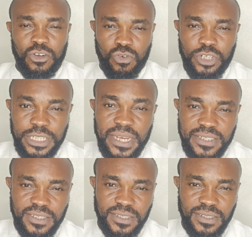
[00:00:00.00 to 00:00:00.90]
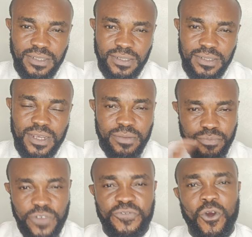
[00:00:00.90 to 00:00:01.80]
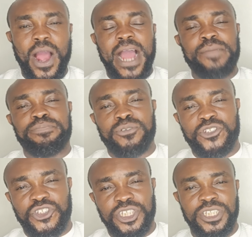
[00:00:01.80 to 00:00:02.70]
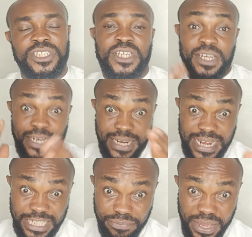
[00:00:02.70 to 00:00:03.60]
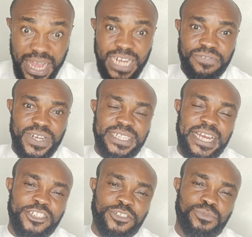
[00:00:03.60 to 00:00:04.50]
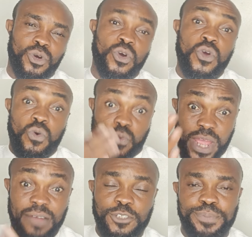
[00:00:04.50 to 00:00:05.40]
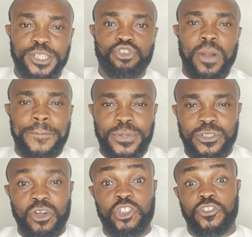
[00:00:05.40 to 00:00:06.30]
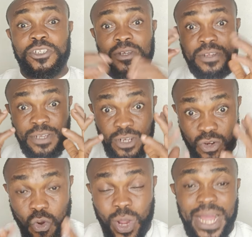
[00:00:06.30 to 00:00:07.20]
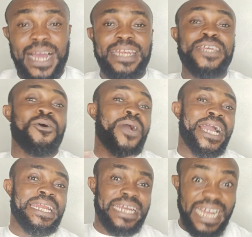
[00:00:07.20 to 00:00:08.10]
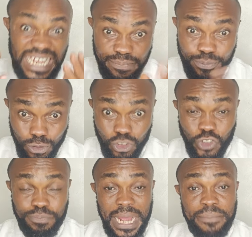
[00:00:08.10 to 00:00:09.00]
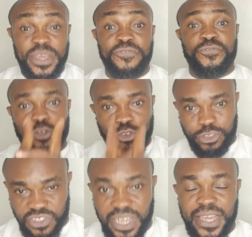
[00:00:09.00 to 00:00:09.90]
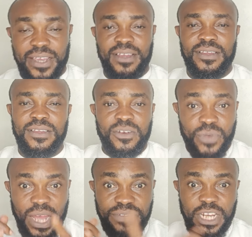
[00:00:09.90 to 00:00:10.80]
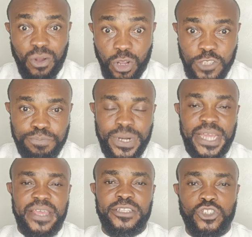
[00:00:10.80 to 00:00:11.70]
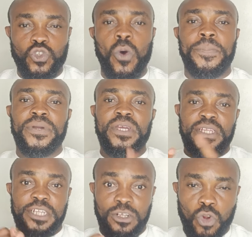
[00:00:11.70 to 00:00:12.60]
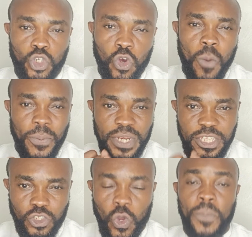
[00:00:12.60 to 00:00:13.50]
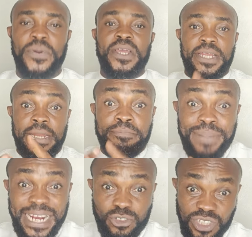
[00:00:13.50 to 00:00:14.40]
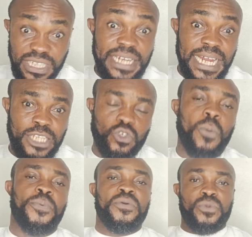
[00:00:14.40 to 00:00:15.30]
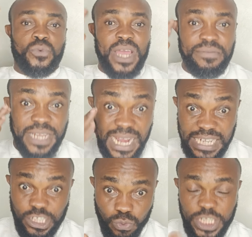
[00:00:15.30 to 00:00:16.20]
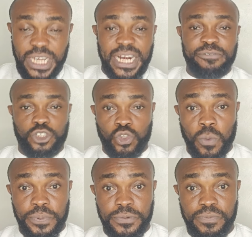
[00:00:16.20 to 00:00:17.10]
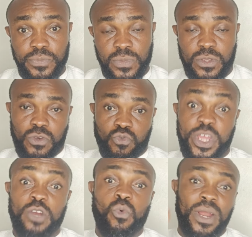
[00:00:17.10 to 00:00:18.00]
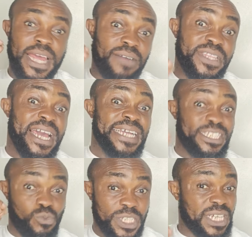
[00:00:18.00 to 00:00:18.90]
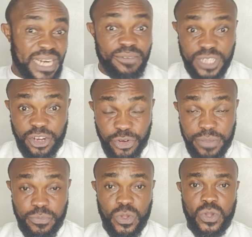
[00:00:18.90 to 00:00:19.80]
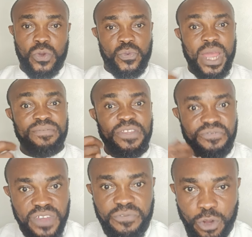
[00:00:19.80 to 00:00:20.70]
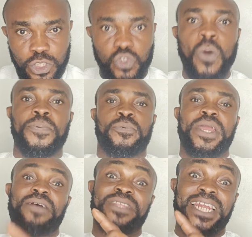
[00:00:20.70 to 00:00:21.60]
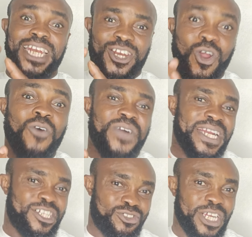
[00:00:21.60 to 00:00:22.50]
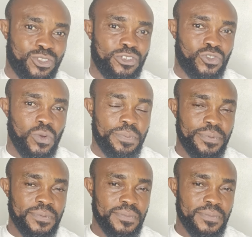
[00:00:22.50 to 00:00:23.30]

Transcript: Oh, yes. Before I proceed, let me advertise more. We have spiritual products locally, organically produced by me for your sake. We have the course-breaking soap, the road opening soap, the back to sender soap. We have the anti-witchcraft soap. We equally have the anti-witchcraft cream. We have the favor soap. We have the love and attraction soap.